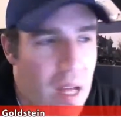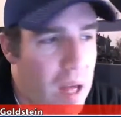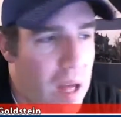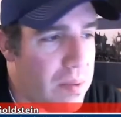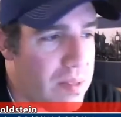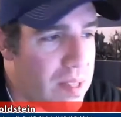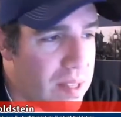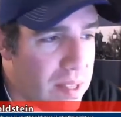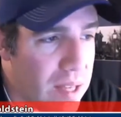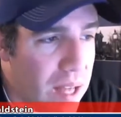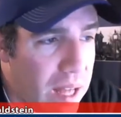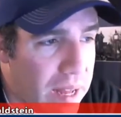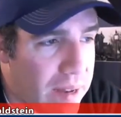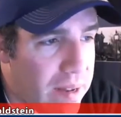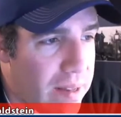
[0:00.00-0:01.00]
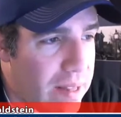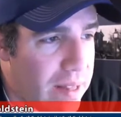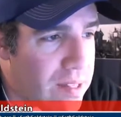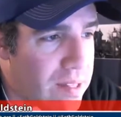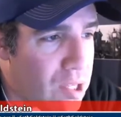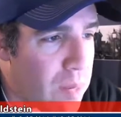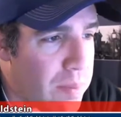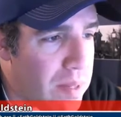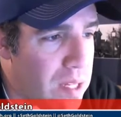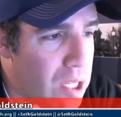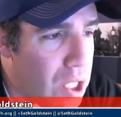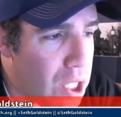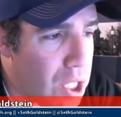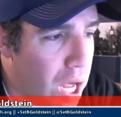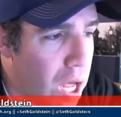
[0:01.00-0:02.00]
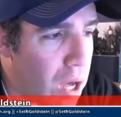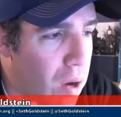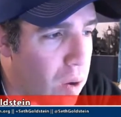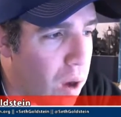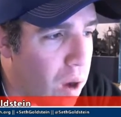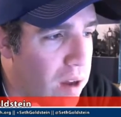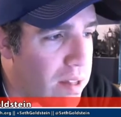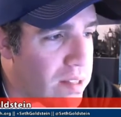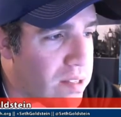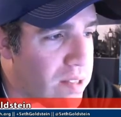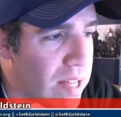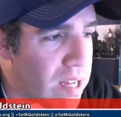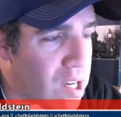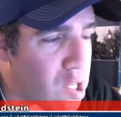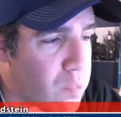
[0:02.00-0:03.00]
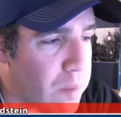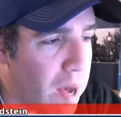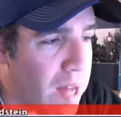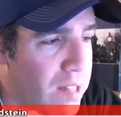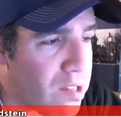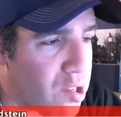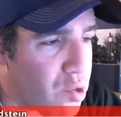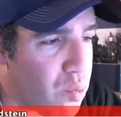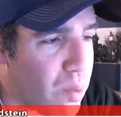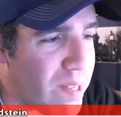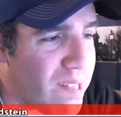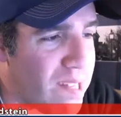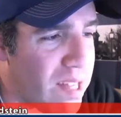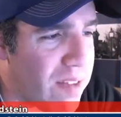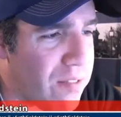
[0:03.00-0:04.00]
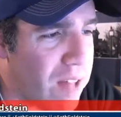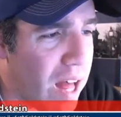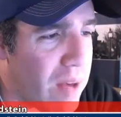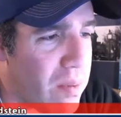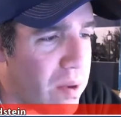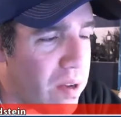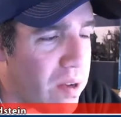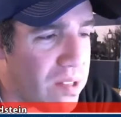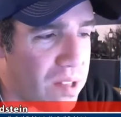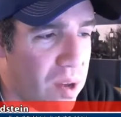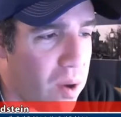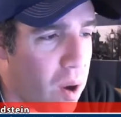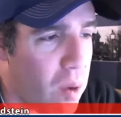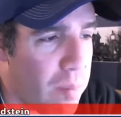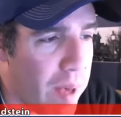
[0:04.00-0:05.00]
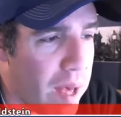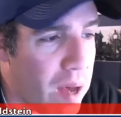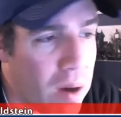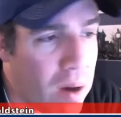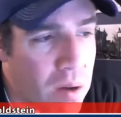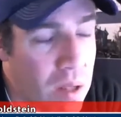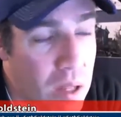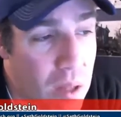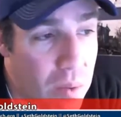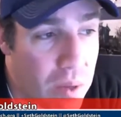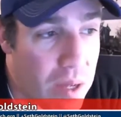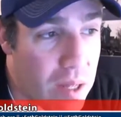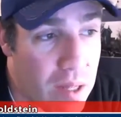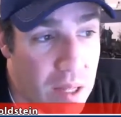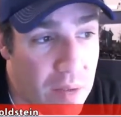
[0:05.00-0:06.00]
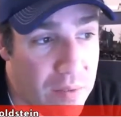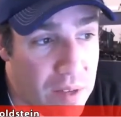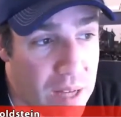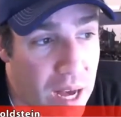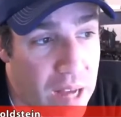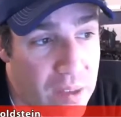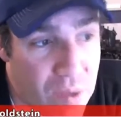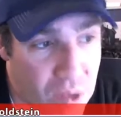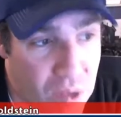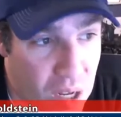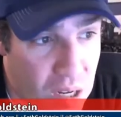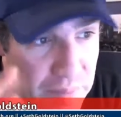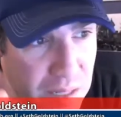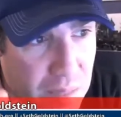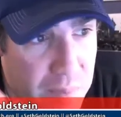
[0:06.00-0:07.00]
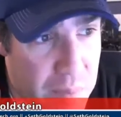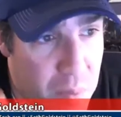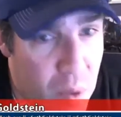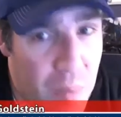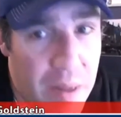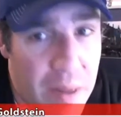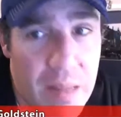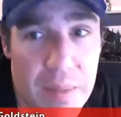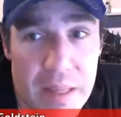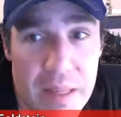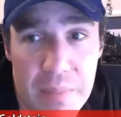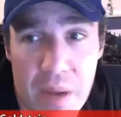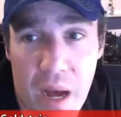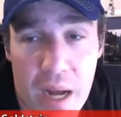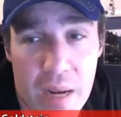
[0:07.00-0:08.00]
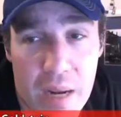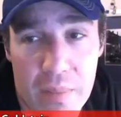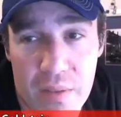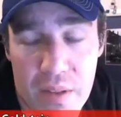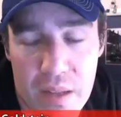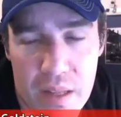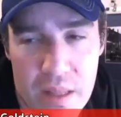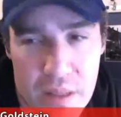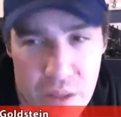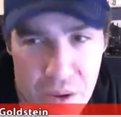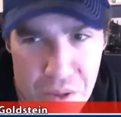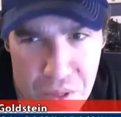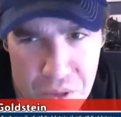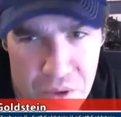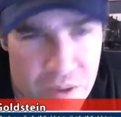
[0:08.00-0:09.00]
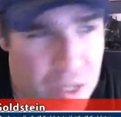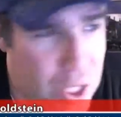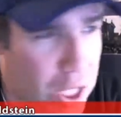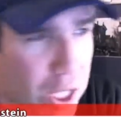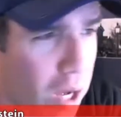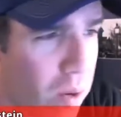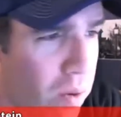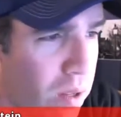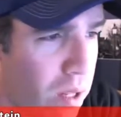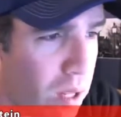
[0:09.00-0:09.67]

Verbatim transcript: Well, so good. Let's jump into the show. Our, let's thank our sponsors, Wistia, Flywheel, and Zoho Mail. Yes. We love you guys. We'll talk a little bit more about them at the bottom of the, in, during the show.